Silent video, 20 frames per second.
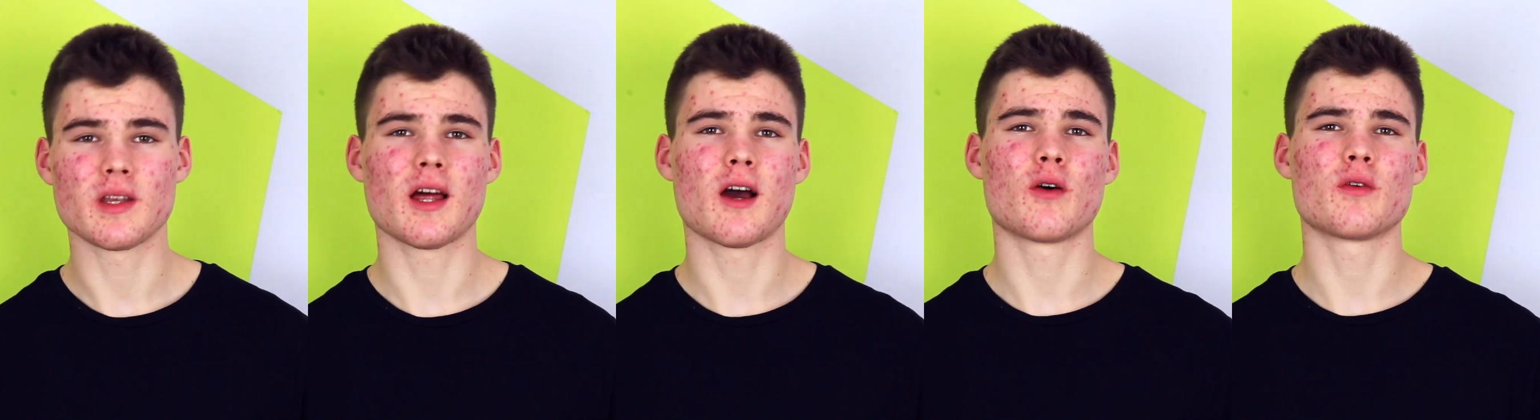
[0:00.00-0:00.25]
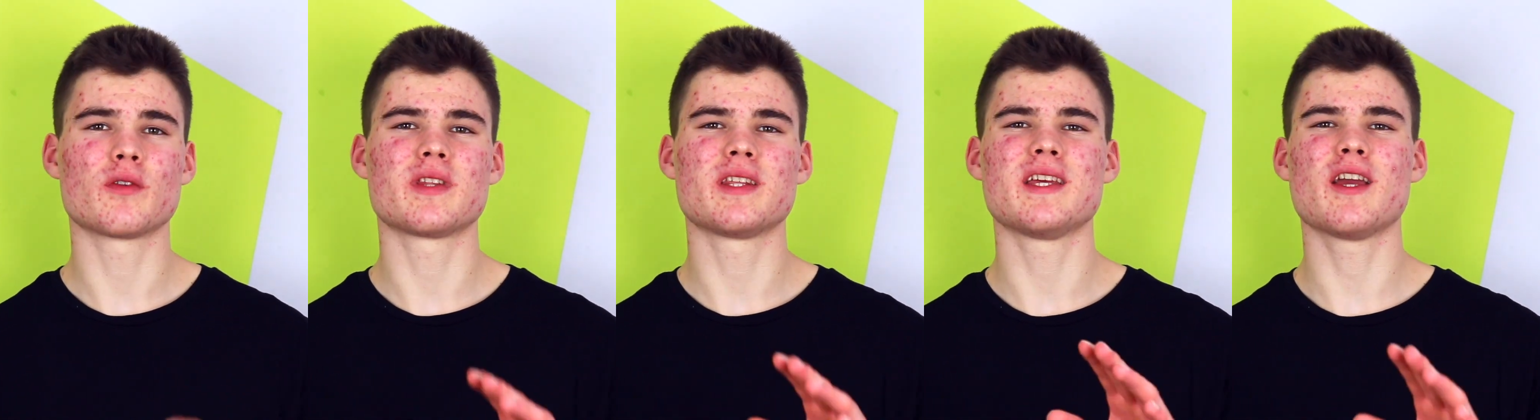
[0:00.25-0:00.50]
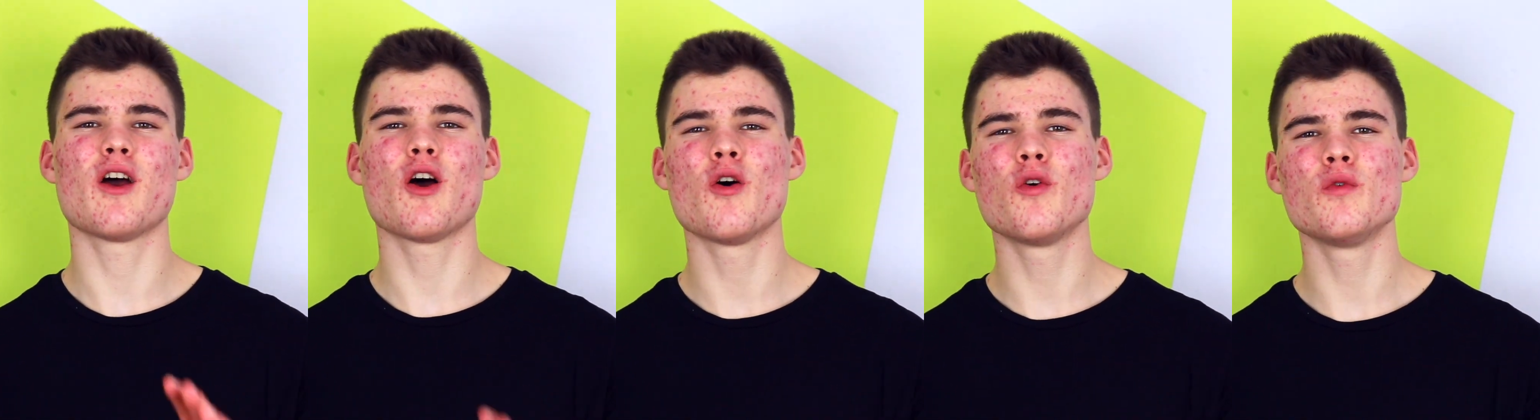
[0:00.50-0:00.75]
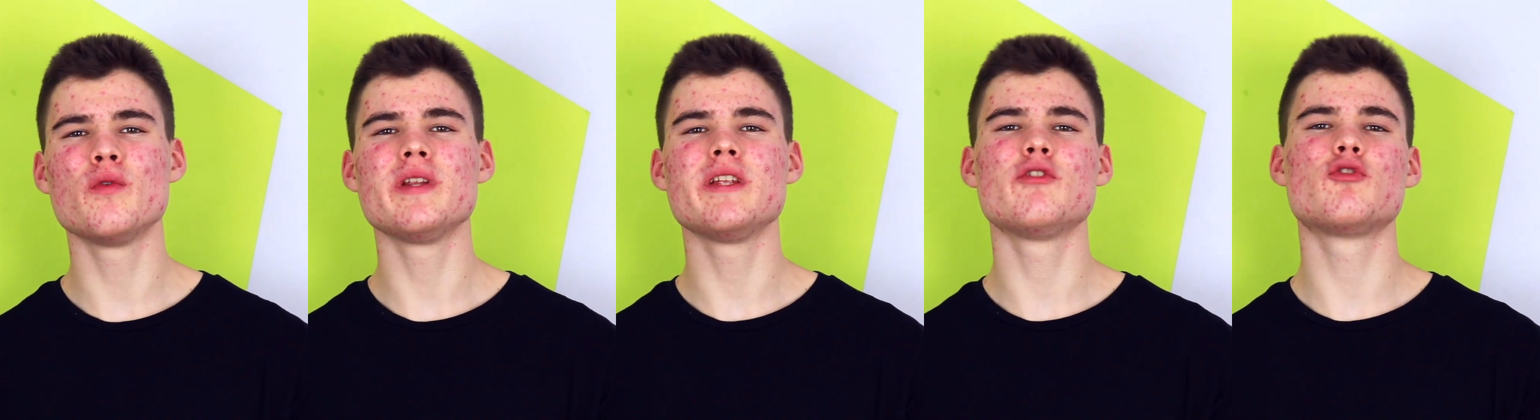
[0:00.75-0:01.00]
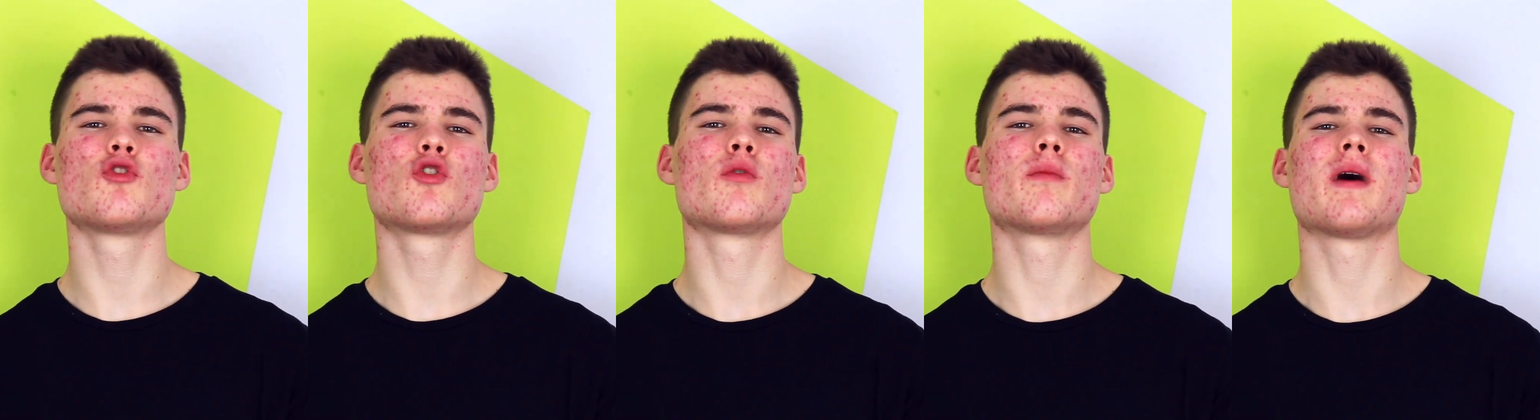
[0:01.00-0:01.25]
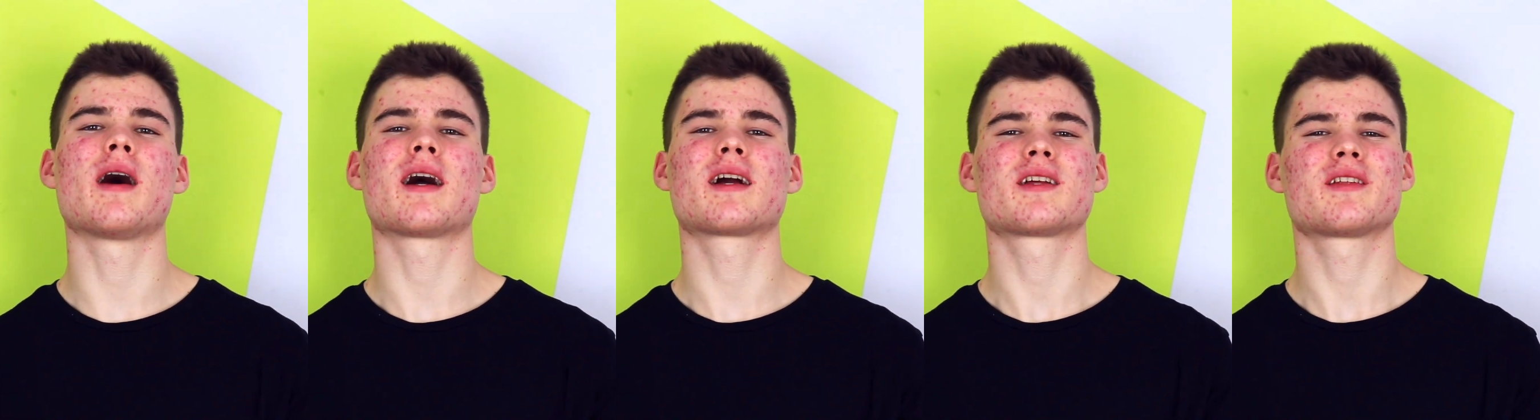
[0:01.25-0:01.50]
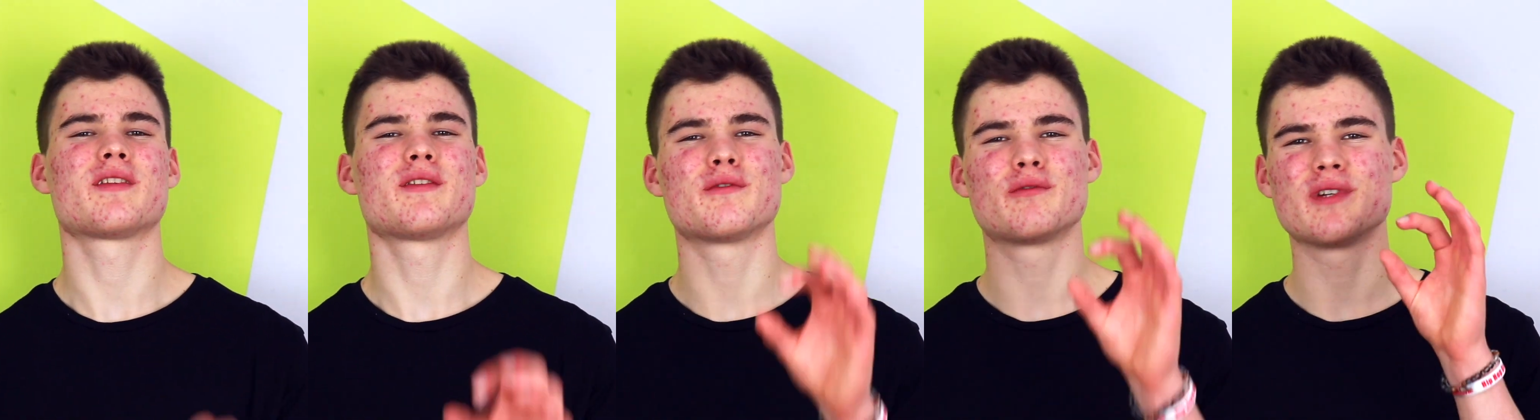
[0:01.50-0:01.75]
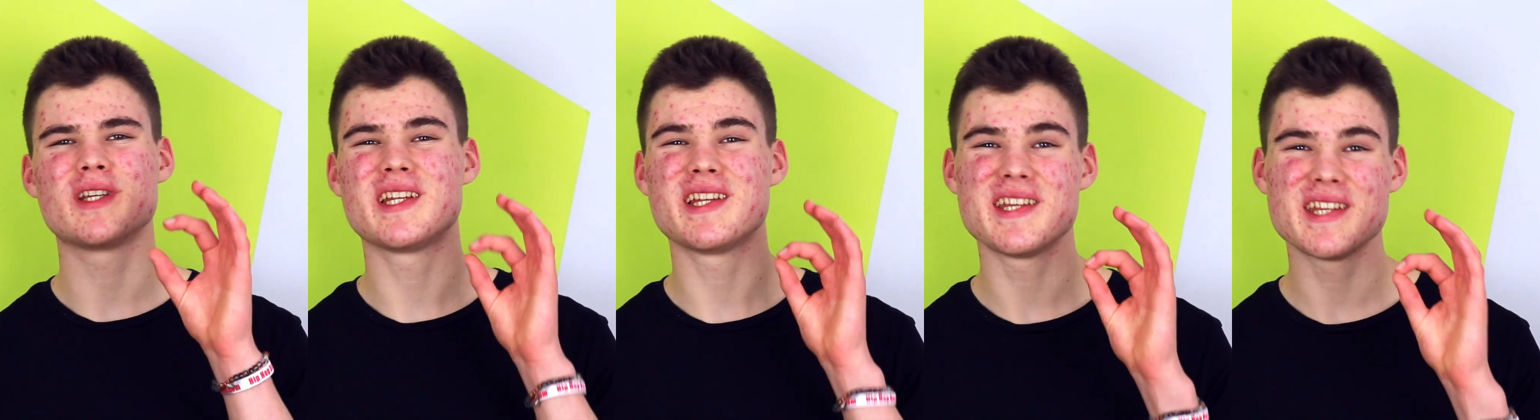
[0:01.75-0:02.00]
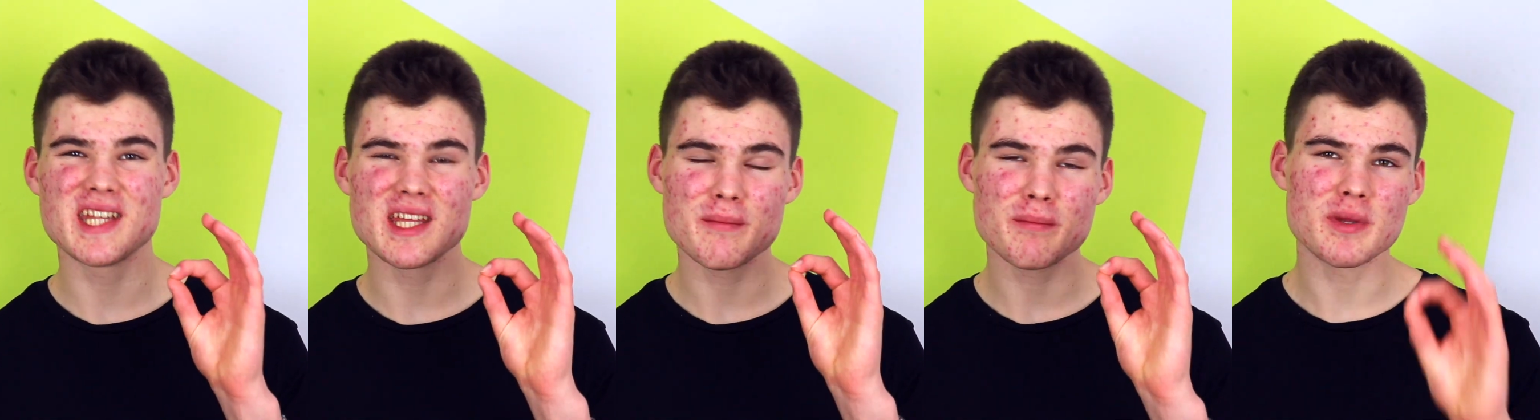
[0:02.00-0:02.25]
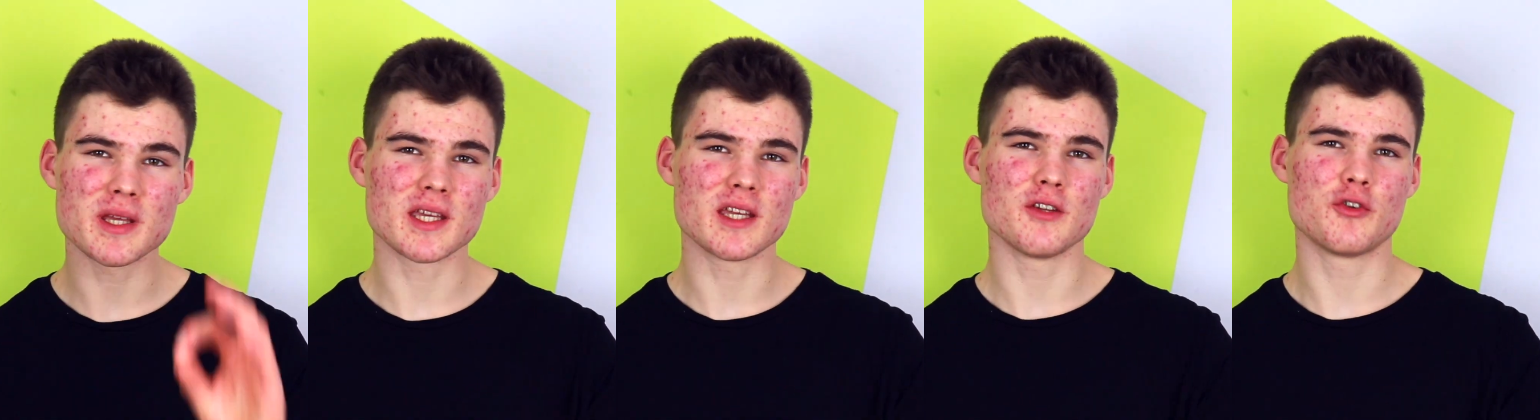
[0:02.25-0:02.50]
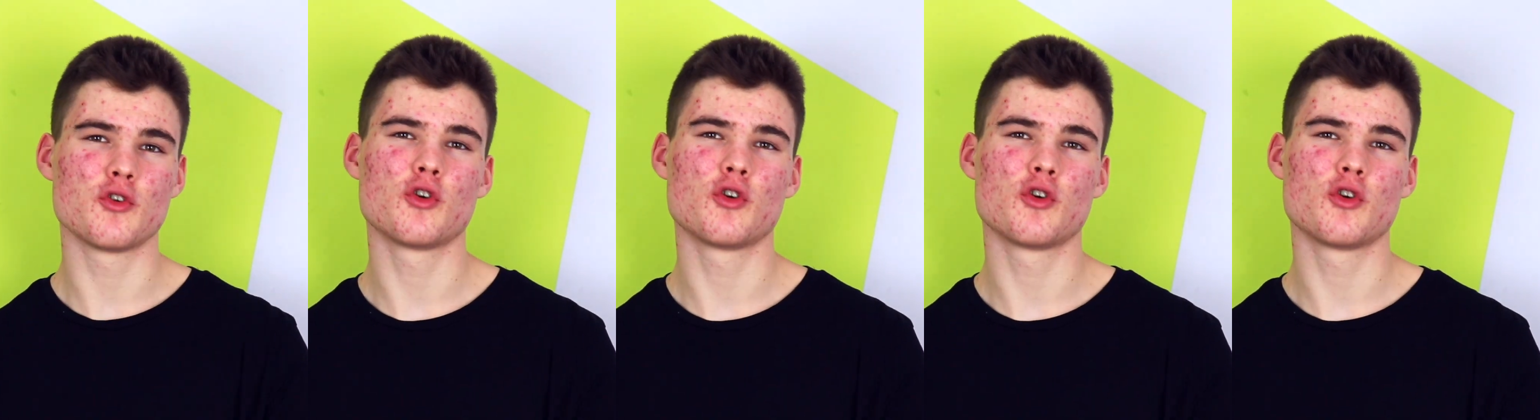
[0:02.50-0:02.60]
Now, the only drawback, the really nitpicky